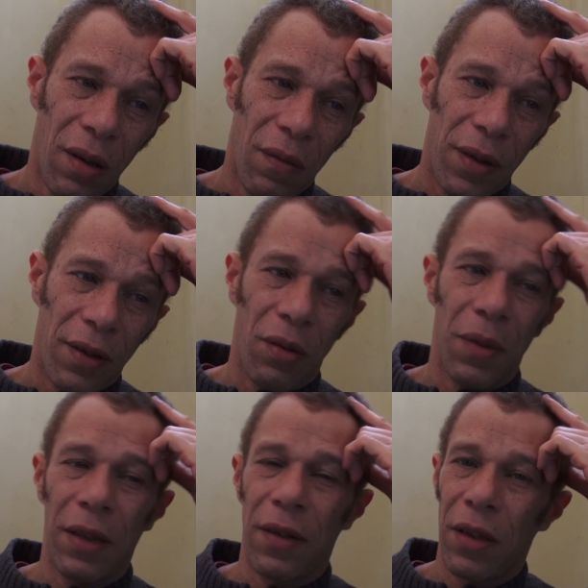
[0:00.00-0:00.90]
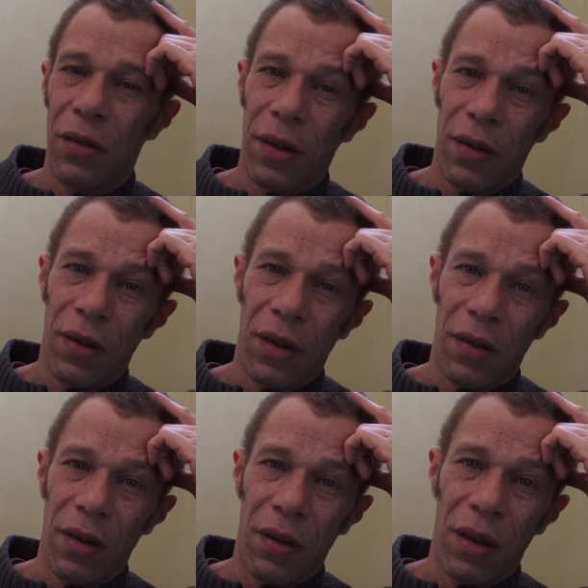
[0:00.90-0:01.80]
for so many centuries, and
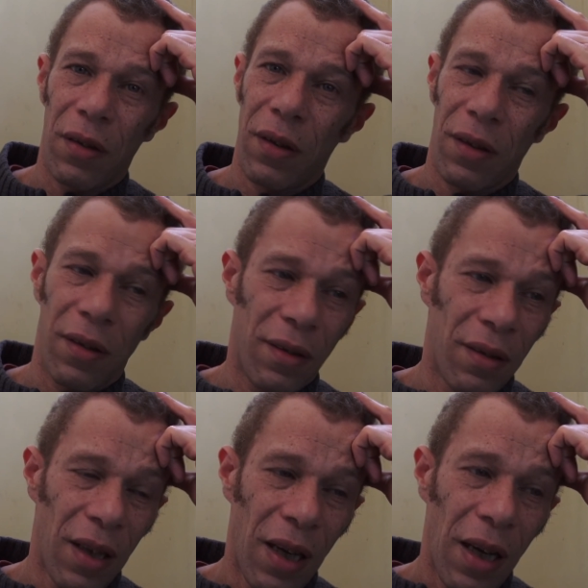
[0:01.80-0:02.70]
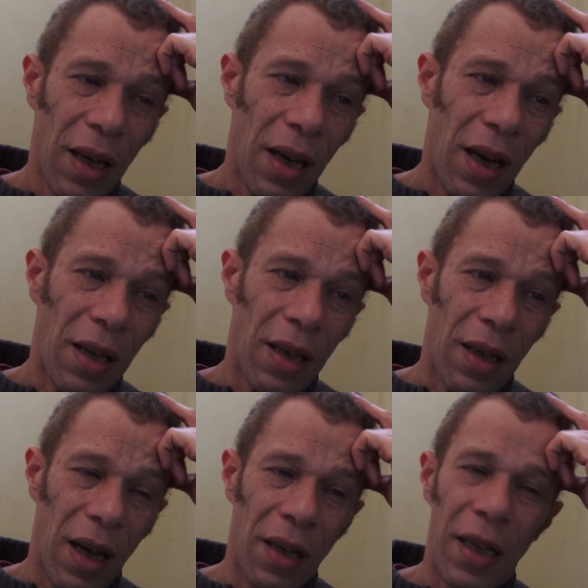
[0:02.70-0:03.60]
so there's an
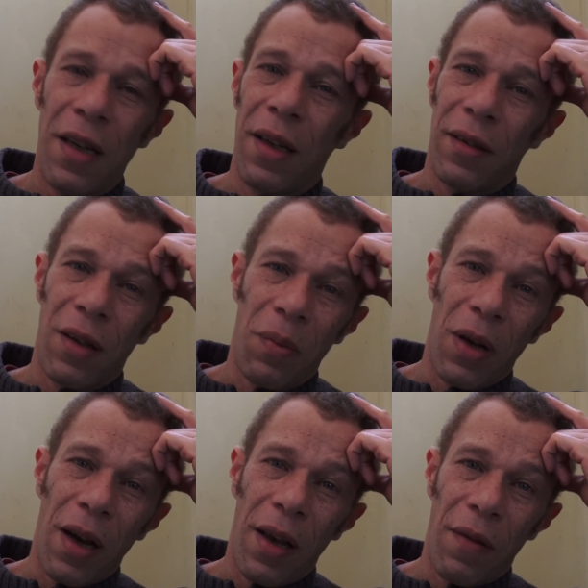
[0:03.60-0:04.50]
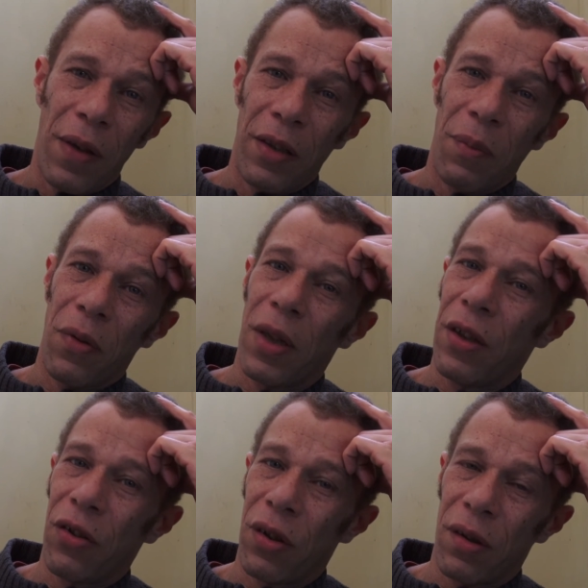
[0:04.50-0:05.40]
unending supply of
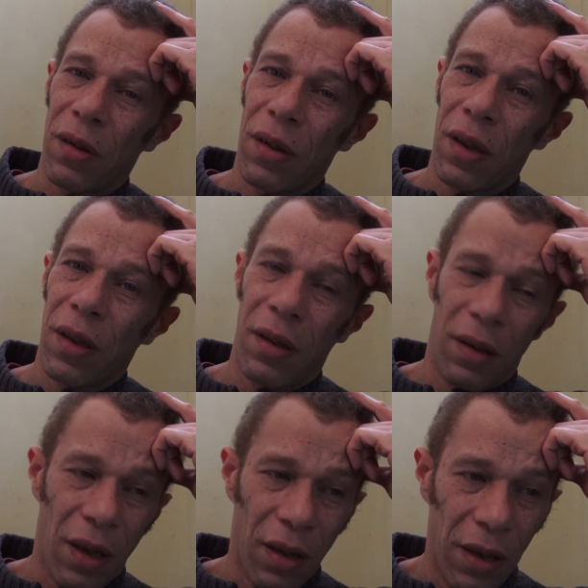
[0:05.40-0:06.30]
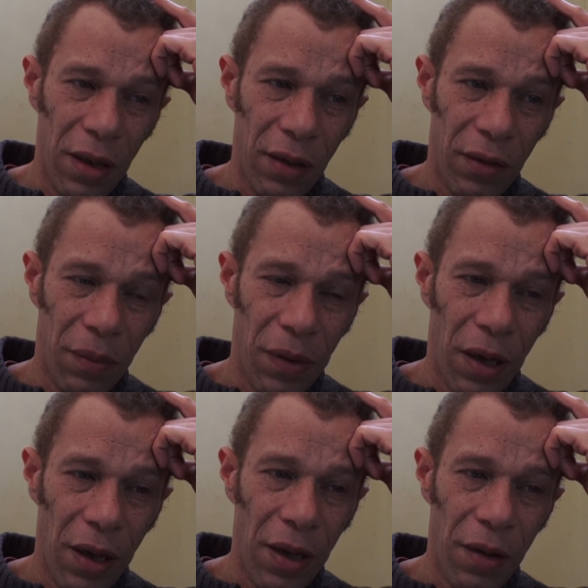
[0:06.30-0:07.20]
inspiration and an unending
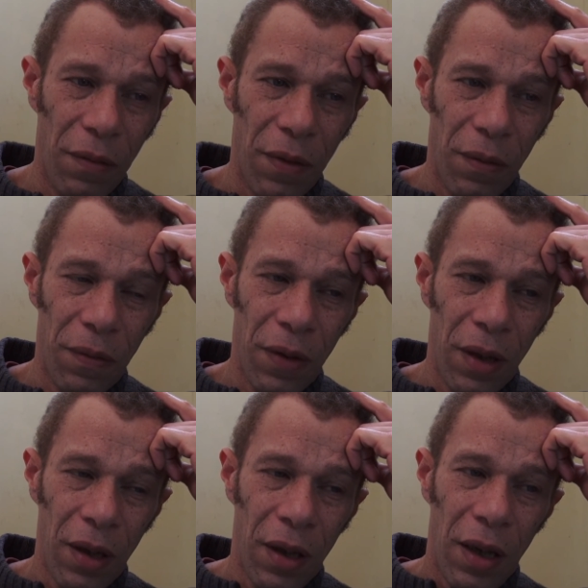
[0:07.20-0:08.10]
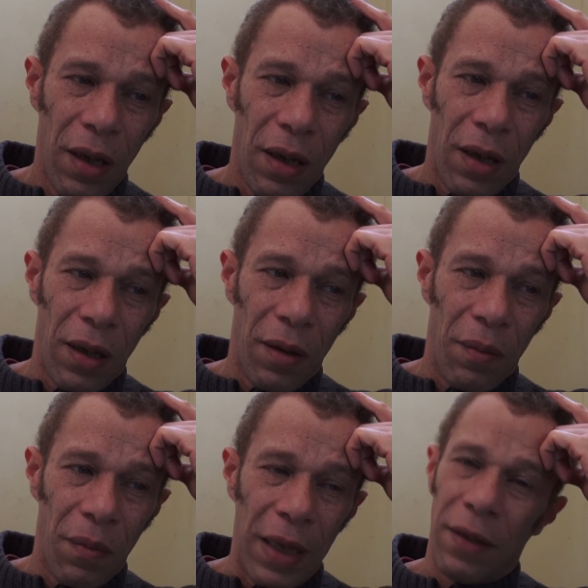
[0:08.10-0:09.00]
supply of
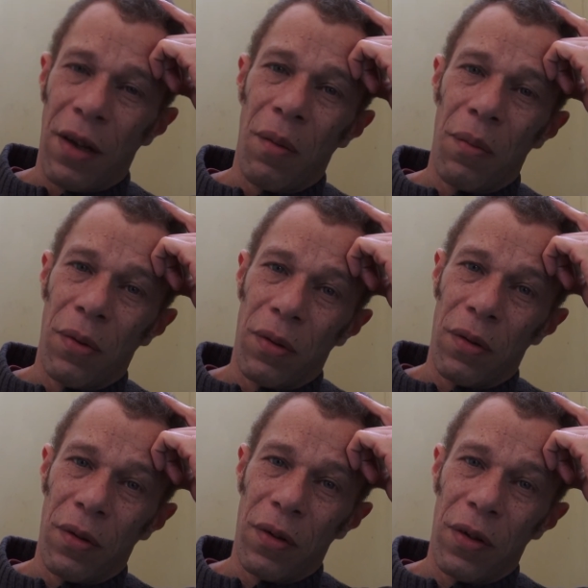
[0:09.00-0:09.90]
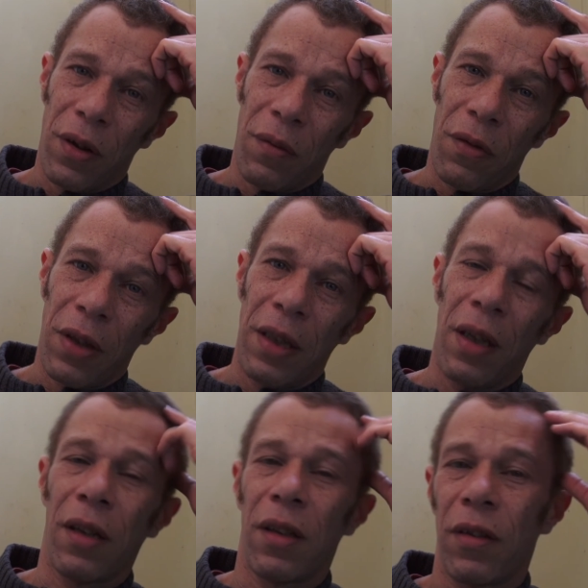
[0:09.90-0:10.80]
examples of great
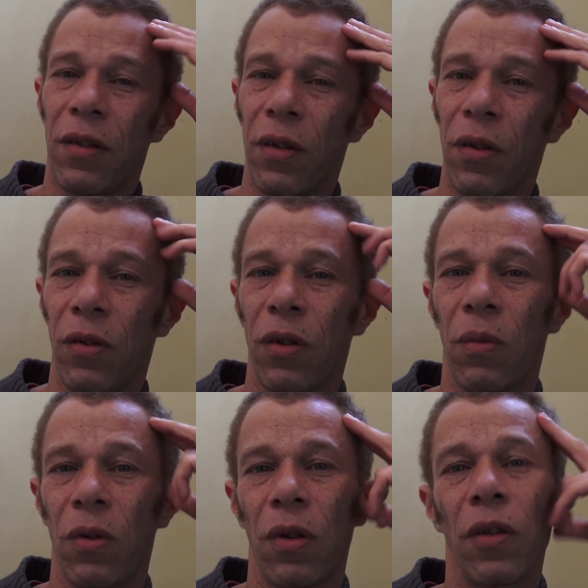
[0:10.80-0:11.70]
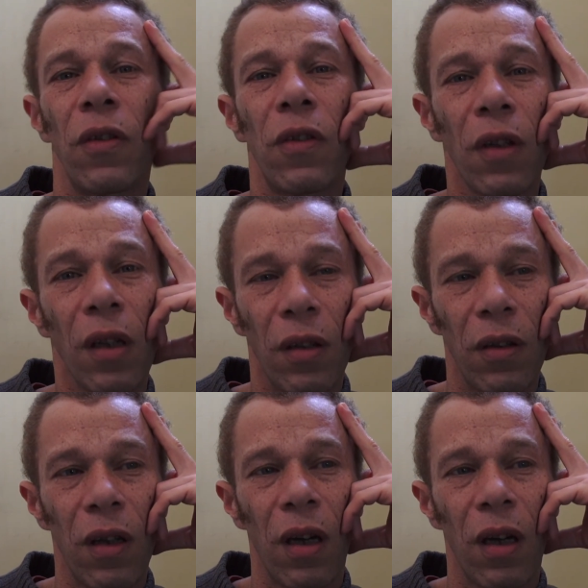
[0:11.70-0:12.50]
artists to look towards and